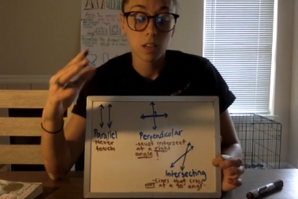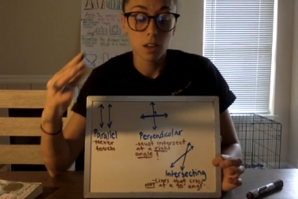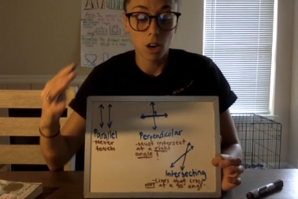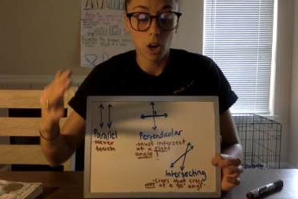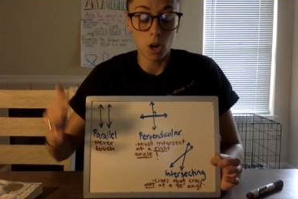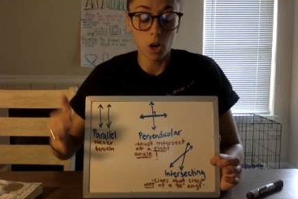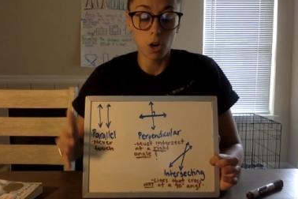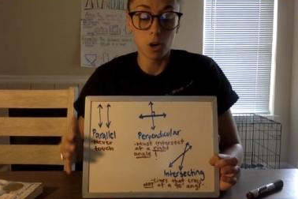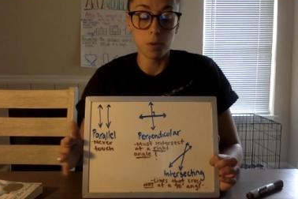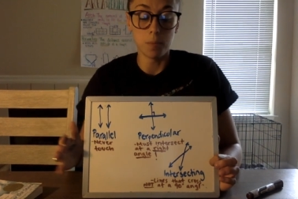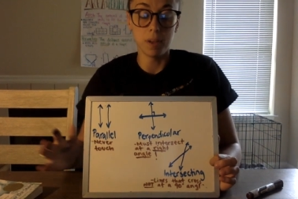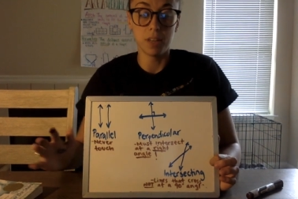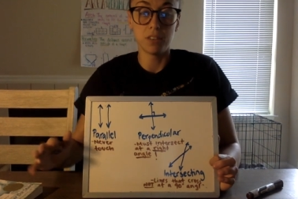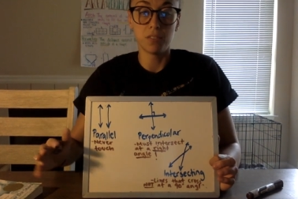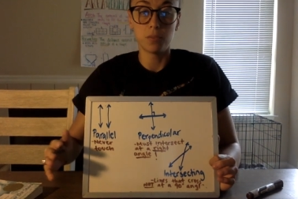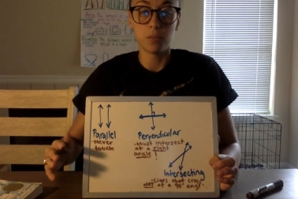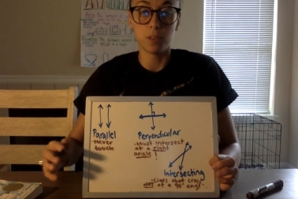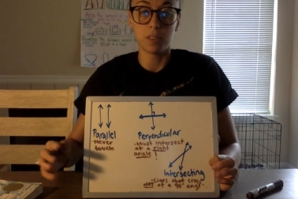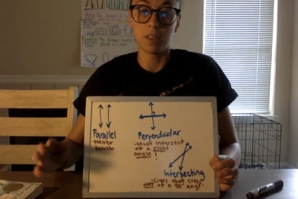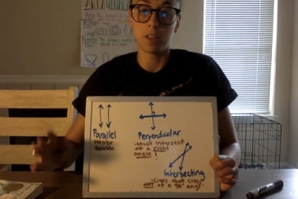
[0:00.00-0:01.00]
Um, and if
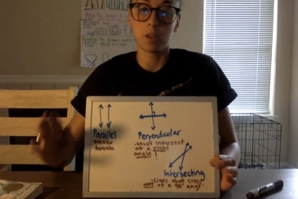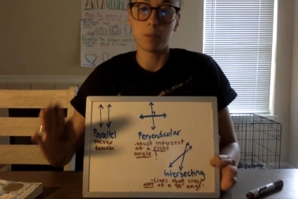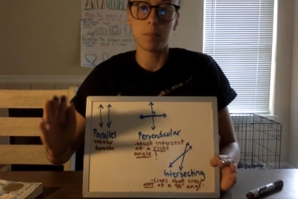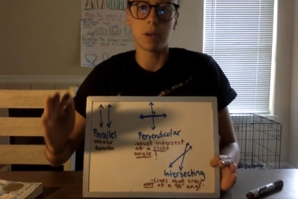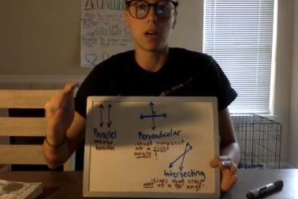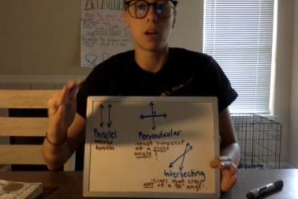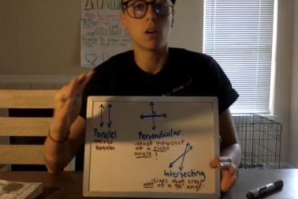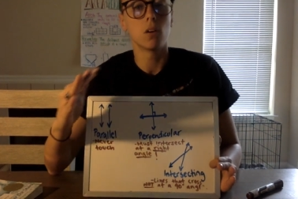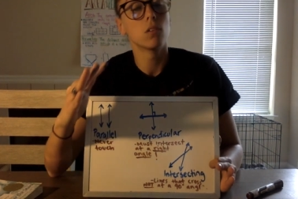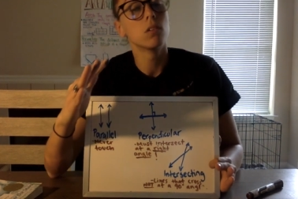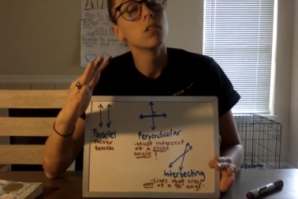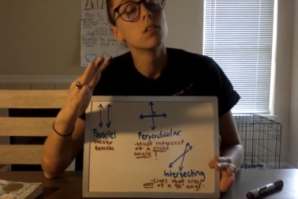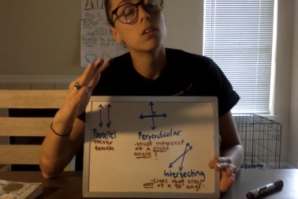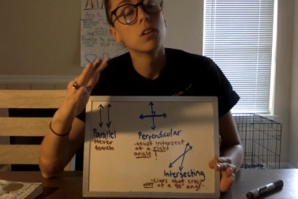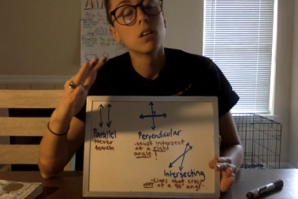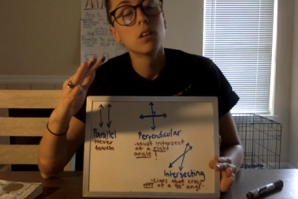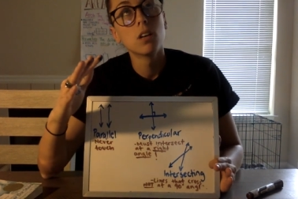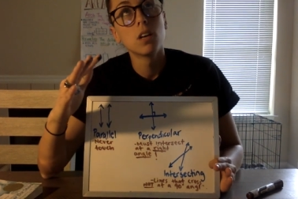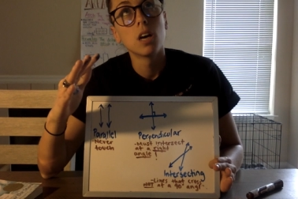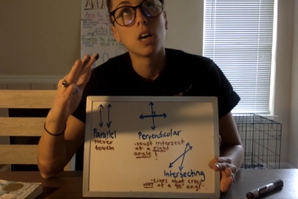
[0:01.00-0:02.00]
we think about
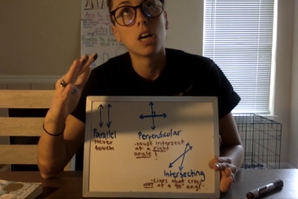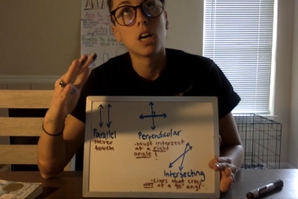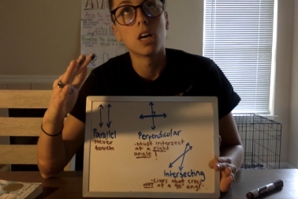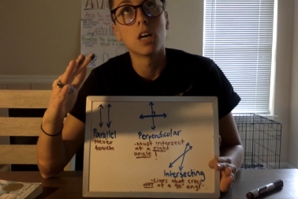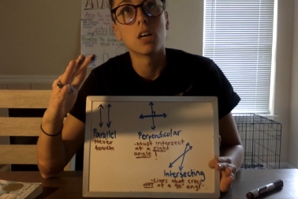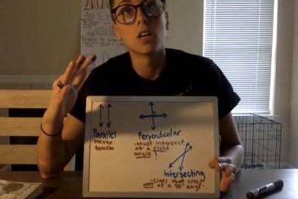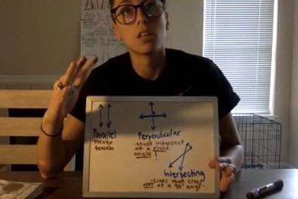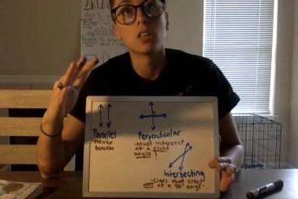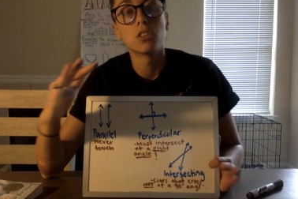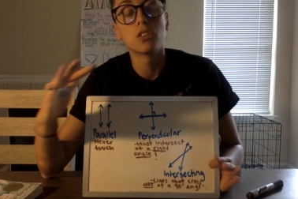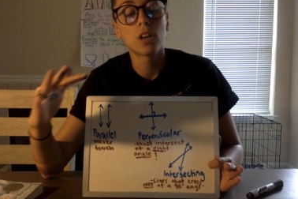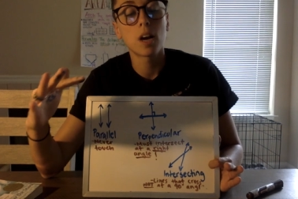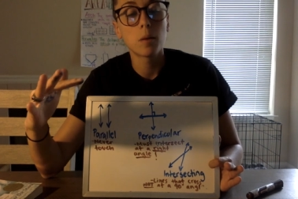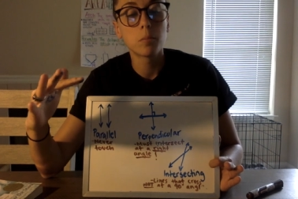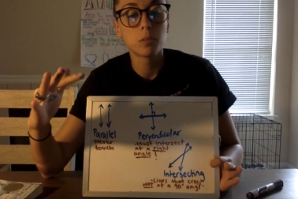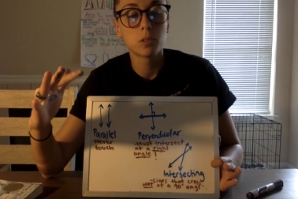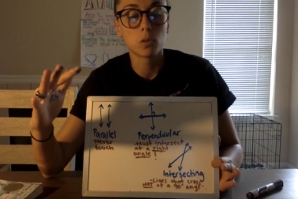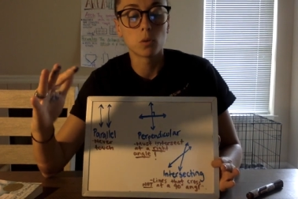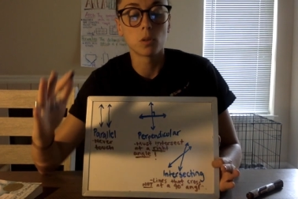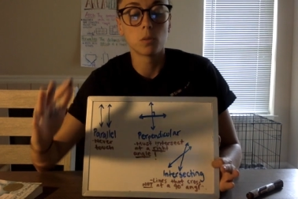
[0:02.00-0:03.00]
a uh,
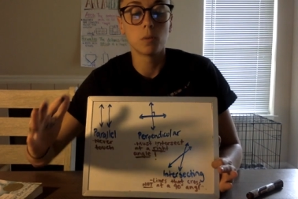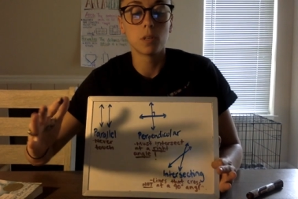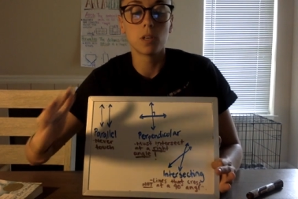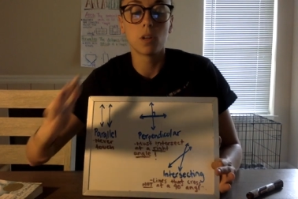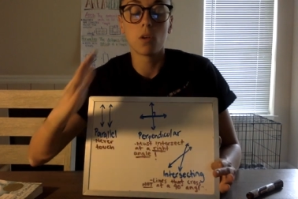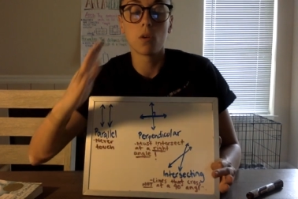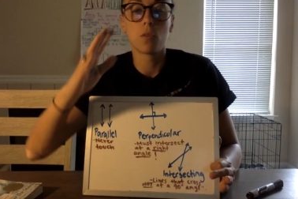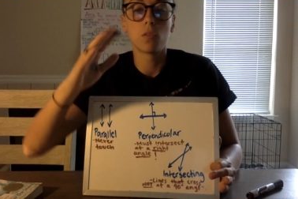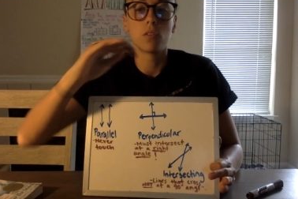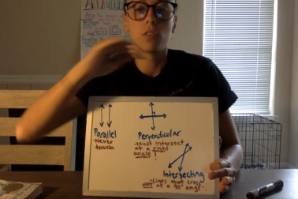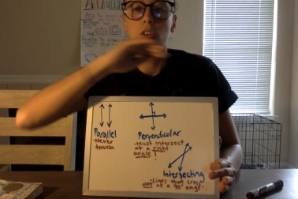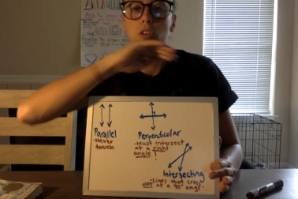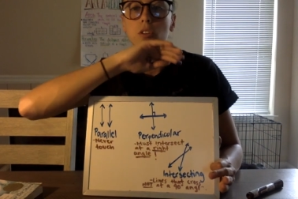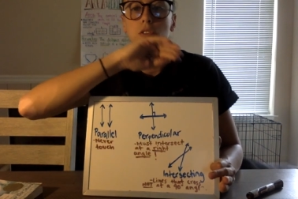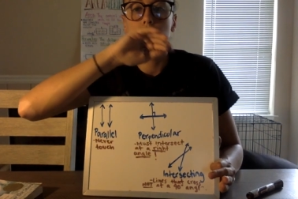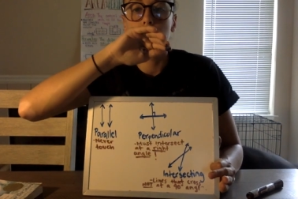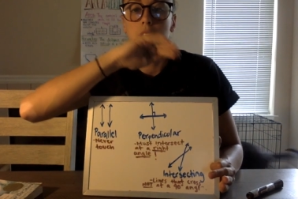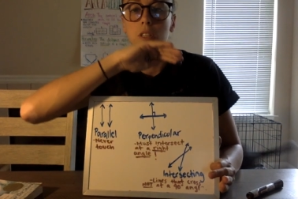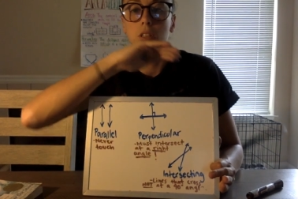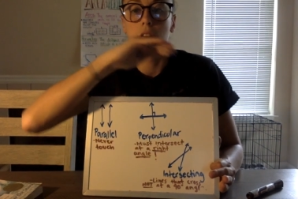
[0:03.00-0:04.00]
trapezoid, we know
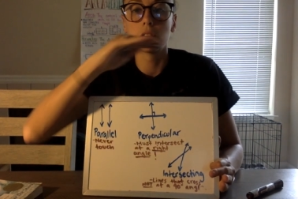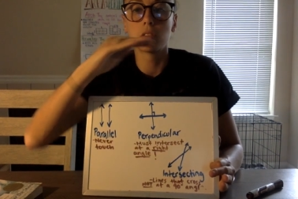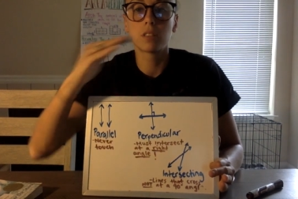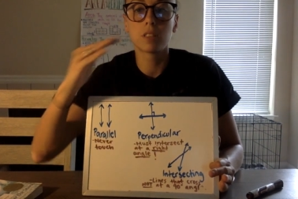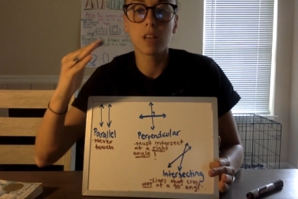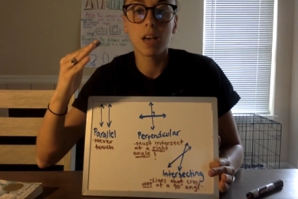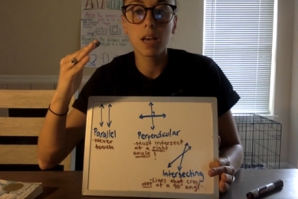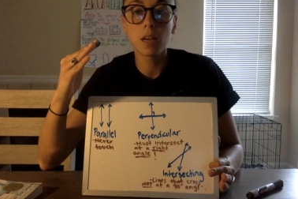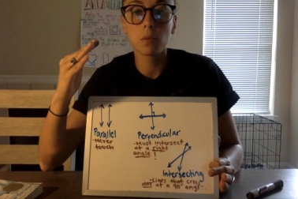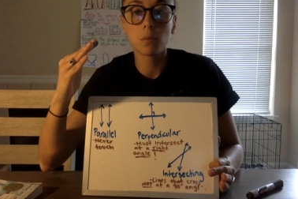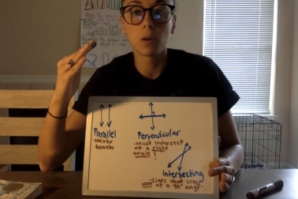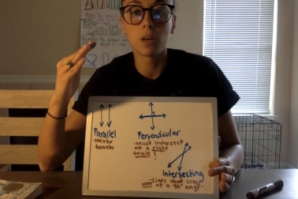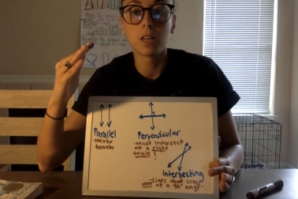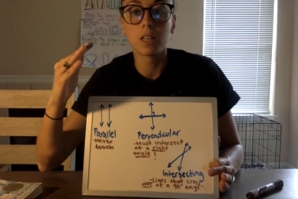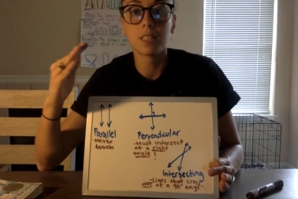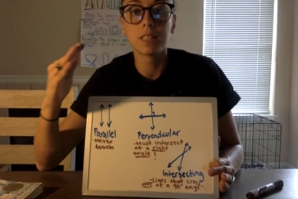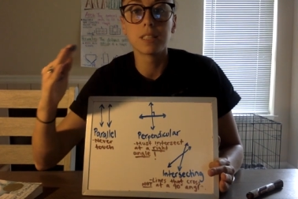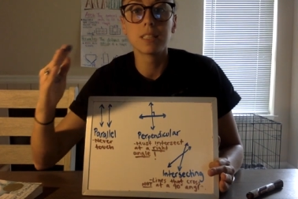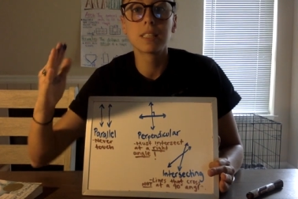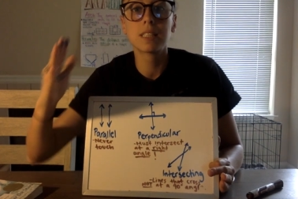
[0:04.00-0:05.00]
usually those side
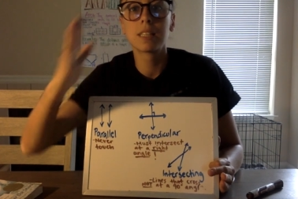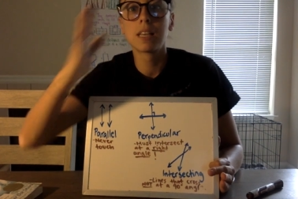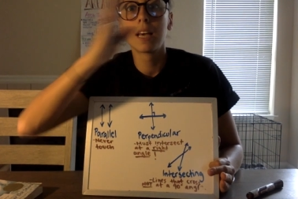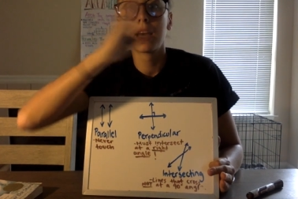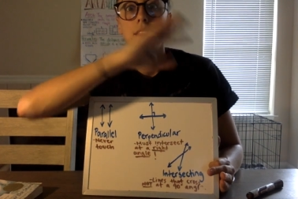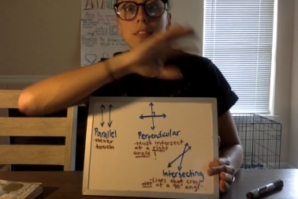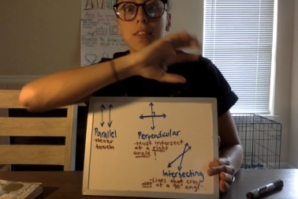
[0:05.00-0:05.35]
ones,